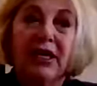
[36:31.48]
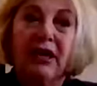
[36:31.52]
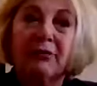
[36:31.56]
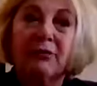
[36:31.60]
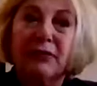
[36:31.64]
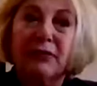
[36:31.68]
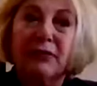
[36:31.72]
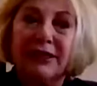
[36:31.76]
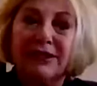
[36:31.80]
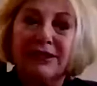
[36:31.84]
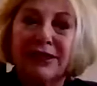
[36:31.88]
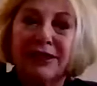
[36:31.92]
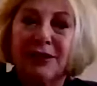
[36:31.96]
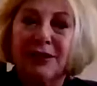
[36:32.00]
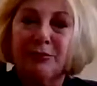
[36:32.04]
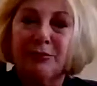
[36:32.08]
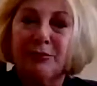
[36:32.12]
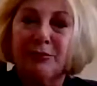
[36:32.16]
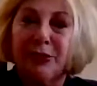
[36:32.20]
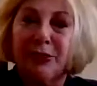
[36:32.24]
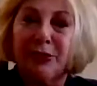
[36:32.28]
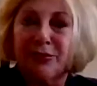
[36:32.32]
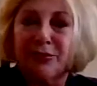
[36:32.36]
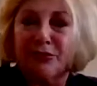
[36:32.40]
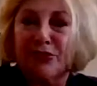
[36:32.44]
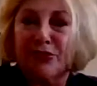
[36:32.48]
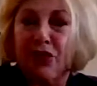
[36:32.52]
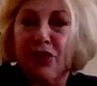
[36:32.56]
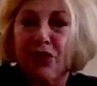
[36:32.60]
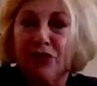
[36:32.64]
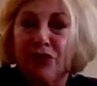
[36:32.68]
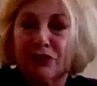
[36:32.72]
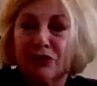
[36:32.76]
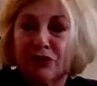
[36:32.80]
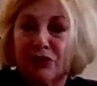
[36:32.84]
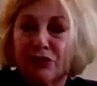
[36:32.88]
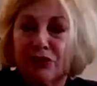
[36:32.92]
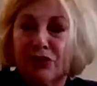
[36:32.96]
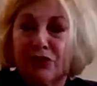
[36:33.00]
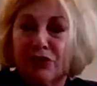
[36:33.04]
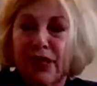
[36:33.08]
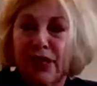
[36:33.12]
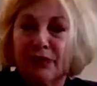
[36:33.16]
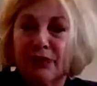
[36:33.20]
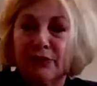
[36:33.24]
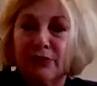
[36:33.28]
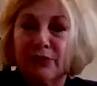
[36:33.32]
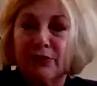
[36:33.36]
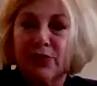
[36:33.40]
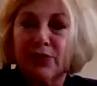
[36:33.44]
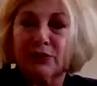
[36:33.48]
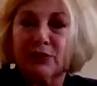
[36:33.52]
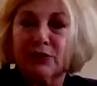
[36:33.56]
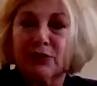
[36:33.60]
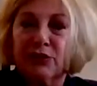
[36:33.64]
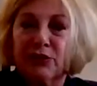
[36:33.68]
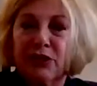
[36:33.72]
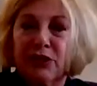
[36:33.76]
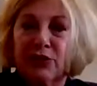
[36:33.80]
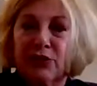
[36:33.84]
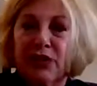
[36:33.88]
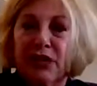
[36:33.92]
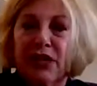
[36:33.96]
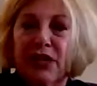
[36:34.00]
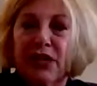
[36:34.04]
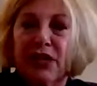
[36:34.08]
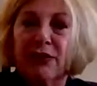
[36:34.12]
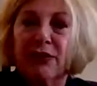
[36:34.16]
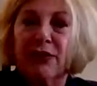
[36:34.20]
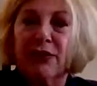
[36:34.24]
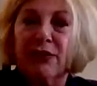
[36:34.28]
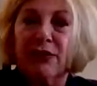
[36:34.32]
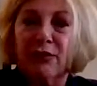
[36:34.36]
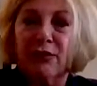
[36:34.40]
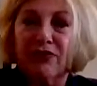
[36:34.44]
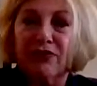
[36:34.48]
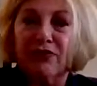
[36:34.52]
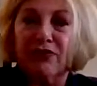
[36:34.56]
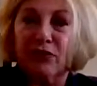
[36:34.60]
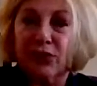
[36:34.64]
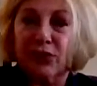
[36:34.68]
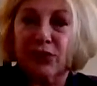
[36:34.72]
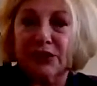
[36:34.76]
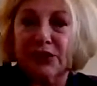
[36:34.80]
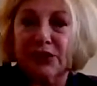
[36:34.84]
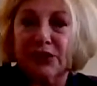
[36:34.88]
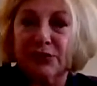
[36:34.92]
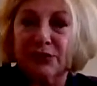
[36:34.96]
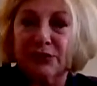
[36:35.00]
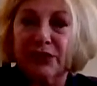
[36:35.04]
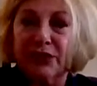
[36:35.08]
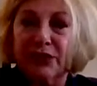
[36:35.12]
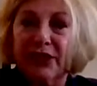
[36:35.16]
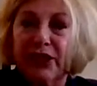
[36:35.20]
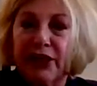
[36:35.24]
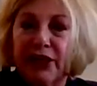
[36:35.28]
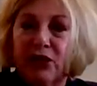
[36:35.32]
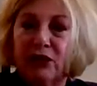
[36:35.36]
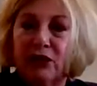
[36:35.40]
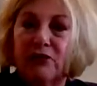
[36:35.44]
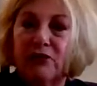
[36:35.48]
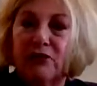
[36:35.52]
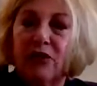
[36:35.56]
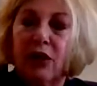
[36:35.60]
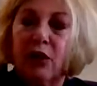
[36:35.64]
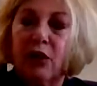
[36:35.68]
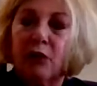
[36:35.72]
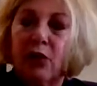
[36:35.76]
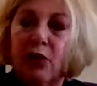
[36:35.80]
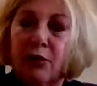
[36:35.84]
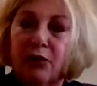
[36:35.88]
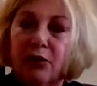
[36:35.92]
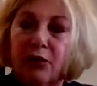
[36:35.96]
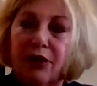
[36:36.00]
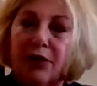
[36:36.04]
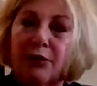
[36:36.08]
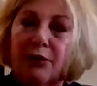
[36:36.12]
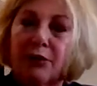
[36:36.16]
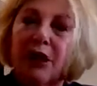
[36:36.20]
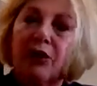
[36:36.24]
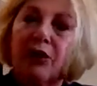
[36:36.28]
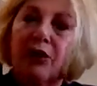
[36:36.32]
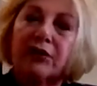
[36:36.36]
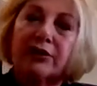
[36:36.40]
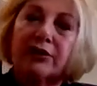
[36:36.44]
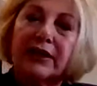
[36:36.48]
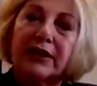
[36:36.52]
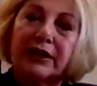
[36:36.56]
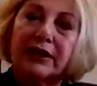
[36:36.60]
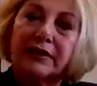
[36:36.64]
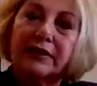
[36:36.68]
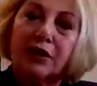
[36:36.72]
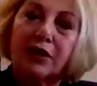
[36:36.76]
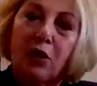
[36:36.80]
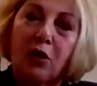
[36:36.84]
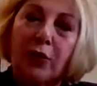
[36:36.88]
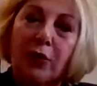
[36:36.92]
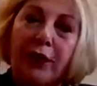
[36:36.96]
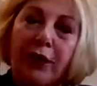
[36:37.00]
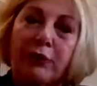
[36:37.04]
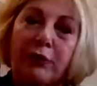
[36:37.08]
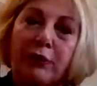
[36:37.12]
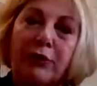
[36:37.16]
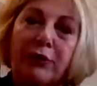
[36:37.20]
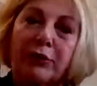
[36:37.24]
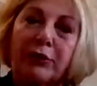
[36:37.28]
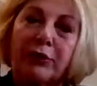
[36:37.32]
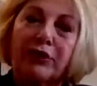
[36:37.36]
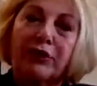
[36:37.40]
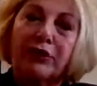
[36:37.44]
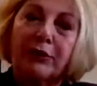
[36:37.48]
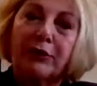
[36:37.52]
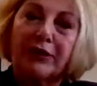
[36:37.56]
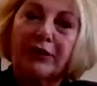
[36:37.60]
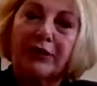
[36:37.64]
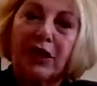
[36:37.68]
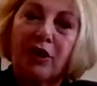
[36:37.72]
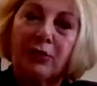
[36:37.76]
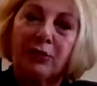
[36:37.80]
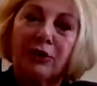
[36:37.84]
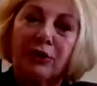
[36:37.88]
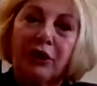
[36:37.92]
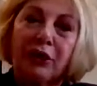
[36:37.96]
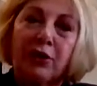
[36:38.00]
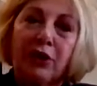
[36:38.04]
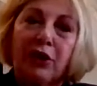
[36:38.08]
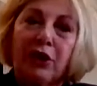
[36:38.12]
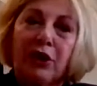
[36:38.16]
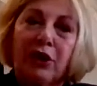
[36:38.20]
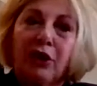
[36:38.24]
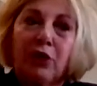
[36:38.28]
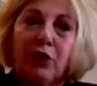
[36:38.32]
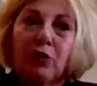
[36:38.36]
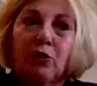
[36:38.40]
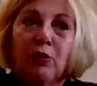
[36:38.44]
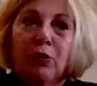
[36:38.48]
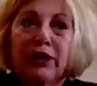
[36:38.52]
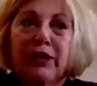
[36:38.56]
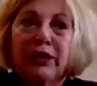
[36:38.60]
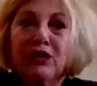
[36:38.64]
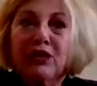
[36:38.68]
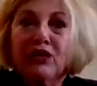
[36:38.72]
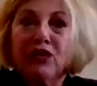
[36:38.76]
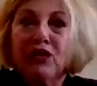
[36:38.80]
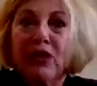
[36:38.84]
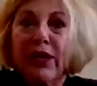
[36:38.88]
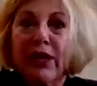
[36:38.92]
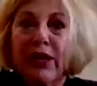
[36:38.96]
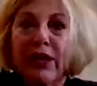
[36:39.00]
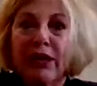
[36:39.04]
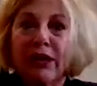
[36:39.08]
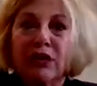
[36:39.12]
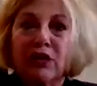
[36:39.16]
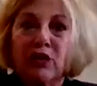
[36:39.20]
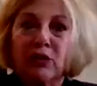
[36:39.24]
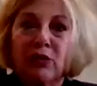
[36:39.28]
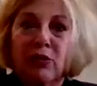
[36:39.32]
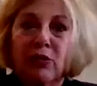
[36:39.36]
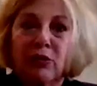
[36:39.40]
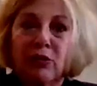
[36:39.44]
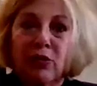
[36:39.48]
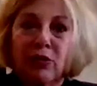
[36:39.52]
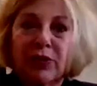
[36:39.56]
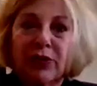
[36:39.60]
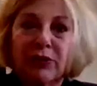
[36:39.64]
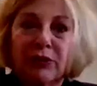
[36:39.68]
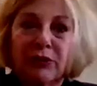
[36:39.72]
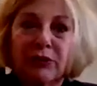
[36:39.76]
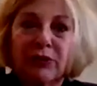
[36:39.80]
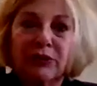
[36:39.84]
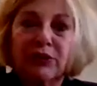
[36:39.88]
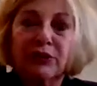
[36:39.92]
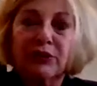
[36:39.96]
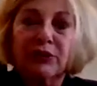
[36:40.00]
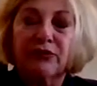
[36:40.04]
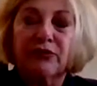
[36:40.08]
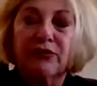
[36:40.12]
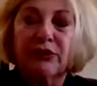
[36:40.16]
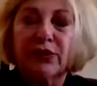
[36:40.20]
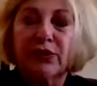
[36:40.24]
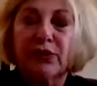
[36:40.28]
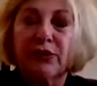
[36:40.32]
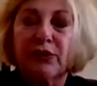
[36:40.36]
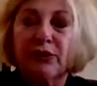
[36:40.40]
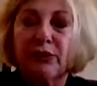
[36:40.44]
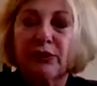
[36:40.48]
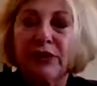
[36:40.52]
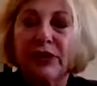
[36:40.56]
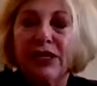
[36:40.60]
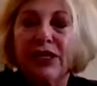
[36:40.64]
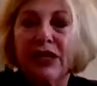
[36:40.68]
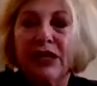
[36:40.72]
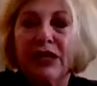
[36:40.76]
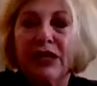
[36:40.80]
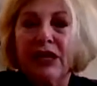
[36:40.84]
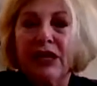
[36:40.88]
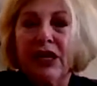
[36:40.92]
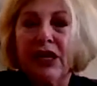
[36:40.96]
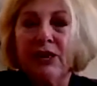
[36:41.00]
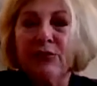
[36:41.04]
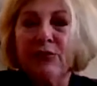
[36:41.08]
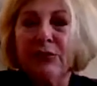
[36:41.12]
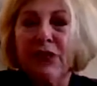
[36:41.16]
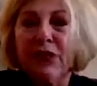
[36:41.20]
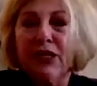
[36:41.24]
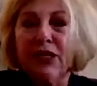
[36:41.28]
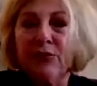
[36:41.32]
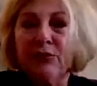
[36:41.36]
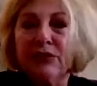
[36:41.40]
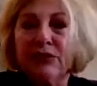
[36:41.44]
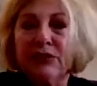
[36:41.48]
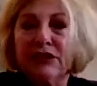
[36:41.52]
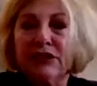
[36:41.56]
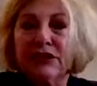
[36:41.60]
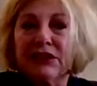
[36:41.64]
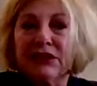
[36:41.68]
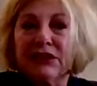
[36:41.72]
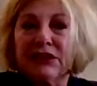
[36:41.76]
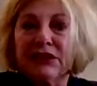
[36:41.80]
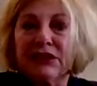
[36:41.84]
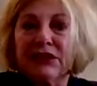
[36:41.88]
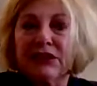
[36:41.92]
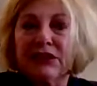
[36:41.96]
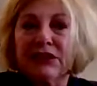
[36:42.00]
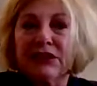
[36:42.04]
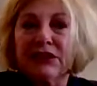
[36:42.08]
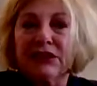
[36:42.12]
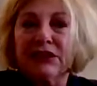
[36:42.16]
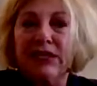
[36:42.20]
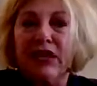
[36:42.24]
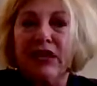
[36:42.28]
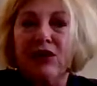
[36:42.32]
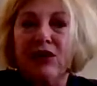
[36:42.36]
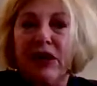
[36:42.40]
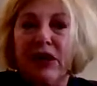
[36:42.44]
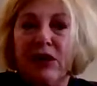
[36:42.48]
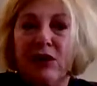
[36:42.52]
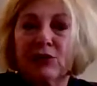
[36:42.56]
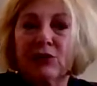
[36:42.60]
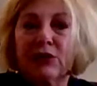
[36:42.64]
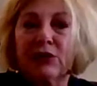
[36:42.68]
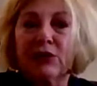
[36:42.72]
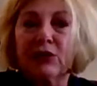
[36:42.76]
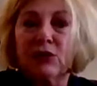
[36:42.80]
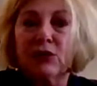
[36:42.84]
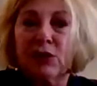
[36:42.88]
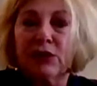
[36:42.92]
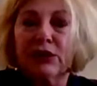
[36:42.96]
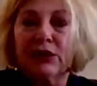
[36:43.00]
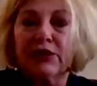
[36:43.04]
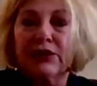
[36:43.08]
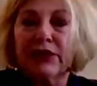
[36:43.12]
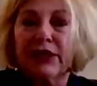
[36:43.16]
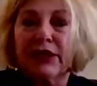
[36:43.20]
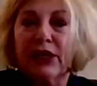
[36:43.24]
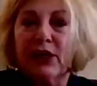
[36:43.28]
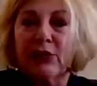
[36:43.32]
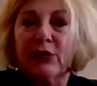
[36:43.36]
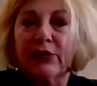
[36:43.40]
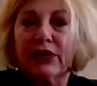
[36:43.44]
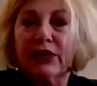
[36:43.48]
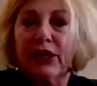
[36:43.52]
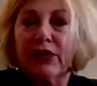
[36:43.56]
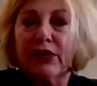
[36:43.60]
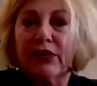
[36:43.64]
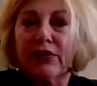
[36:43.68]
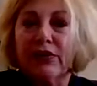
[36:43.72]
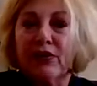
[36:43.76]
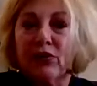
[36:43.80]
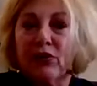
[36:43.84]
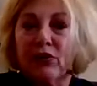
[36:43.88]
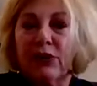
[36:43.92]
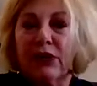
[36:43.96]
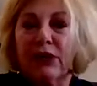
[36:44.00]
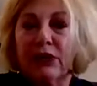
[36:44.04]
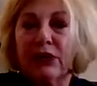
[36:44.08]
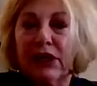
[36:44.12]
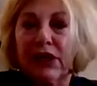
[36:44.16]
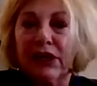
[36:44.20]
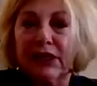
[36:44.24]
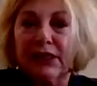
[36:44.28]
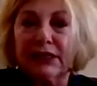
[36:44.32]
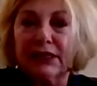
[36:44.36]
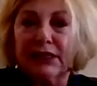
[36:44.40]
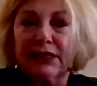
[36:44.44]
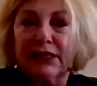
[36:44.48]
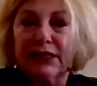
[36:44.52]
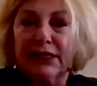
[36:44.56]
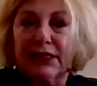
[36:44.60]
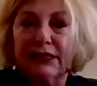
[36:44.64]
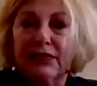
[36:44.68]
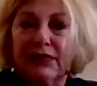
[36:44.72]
My team calls their clients, meets with them at a minimum of 4 times a year to follow up with them. How are things going? What are we doing to help you? What has changed? What more can we do for you? And many businesses are outsourcing without even realizing it.